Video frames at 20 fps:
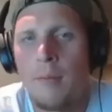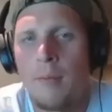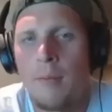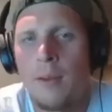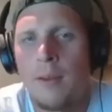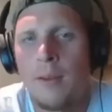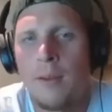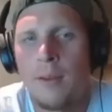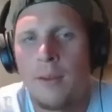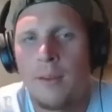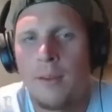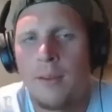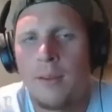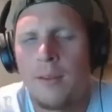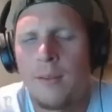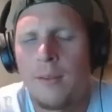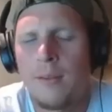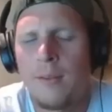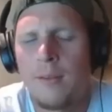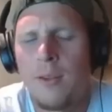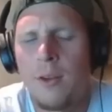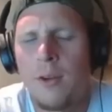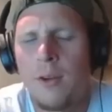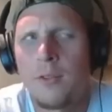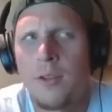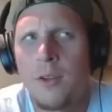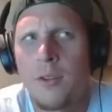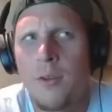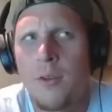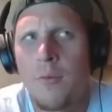mean,
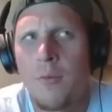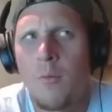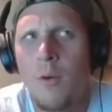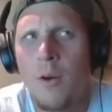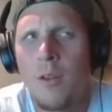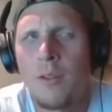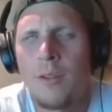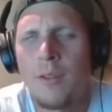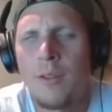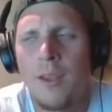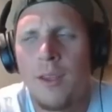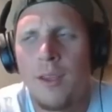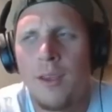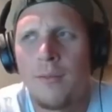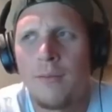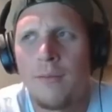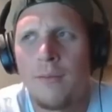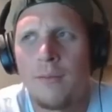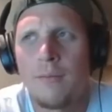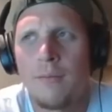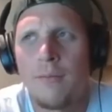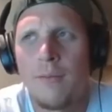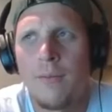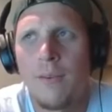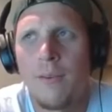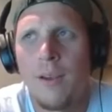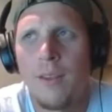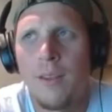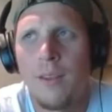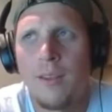those are the one thing from
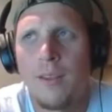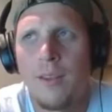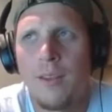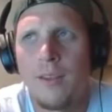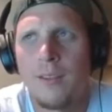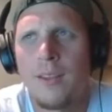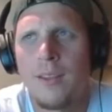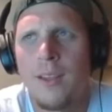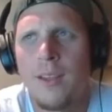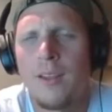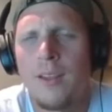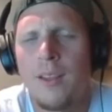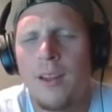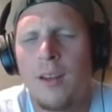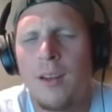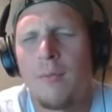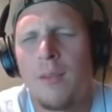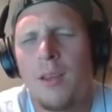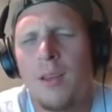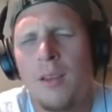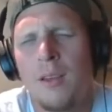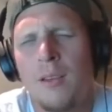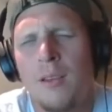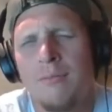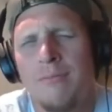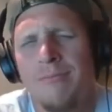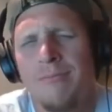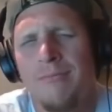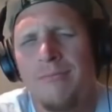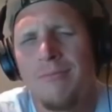Frey that they sell that I'm like,
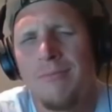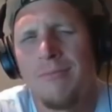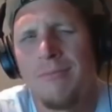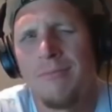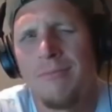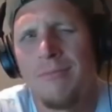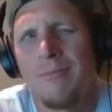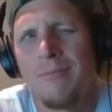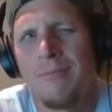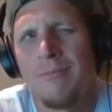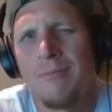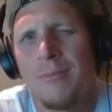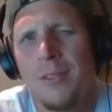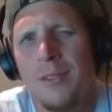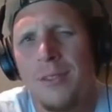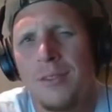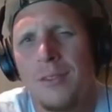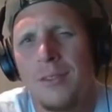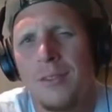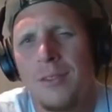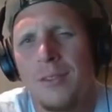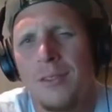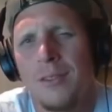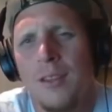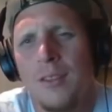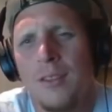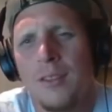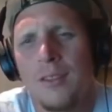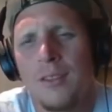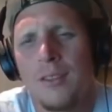those
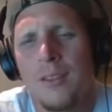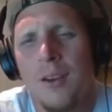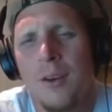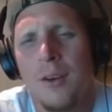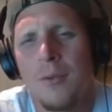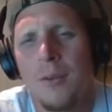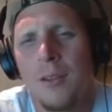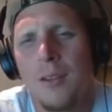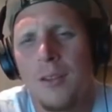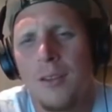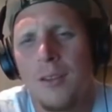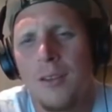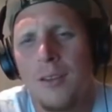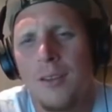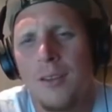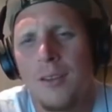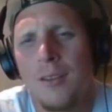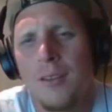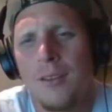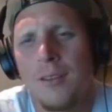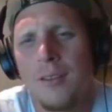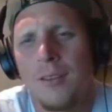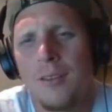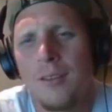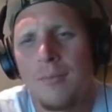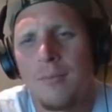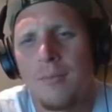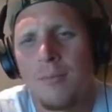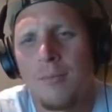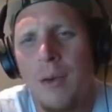just go with a
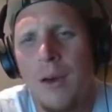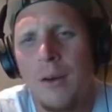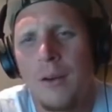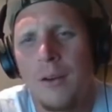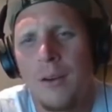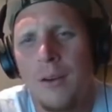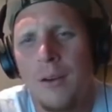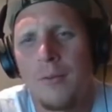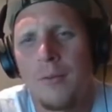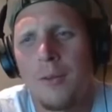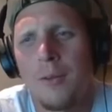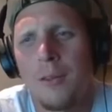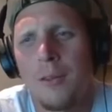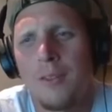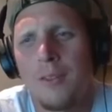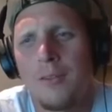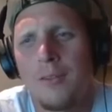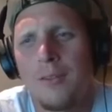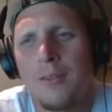powder coat one.